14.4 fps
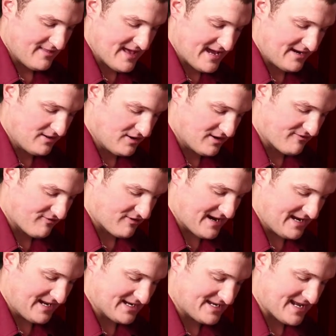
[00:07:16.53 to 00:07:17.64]
then look for
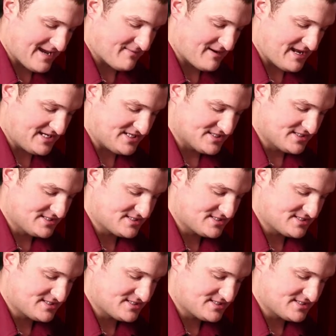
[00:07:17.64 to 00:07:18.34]
any contamination